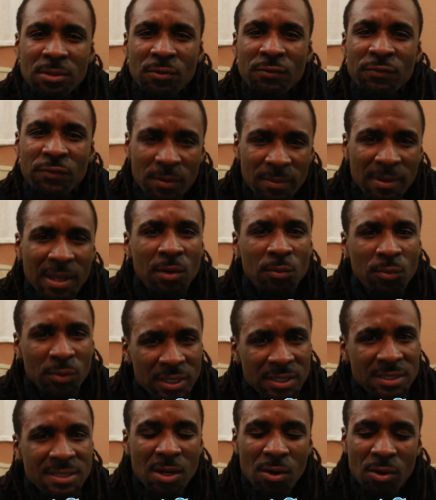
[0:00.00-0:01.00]
you feel me like
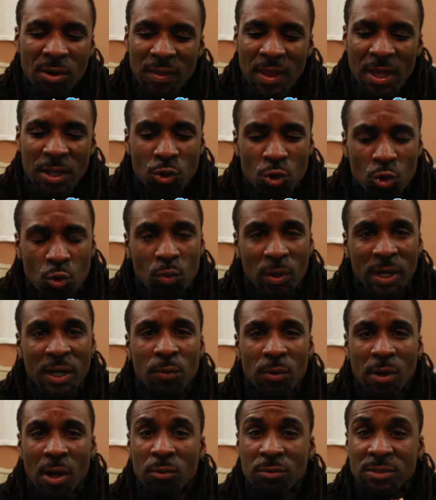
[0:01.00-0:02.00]
real talk because i knew what it
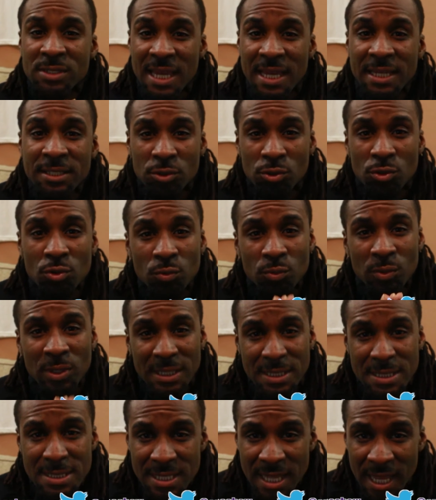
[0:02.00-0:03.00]
was going to take to do
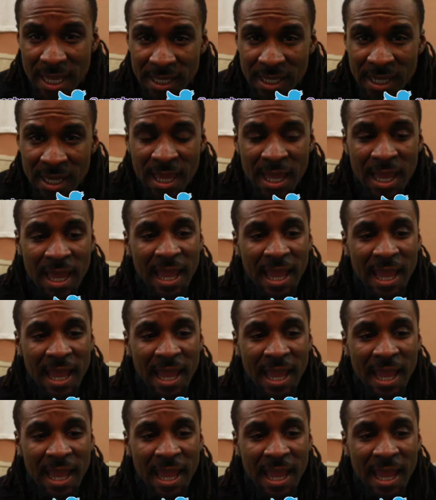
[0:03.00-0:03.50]
real estate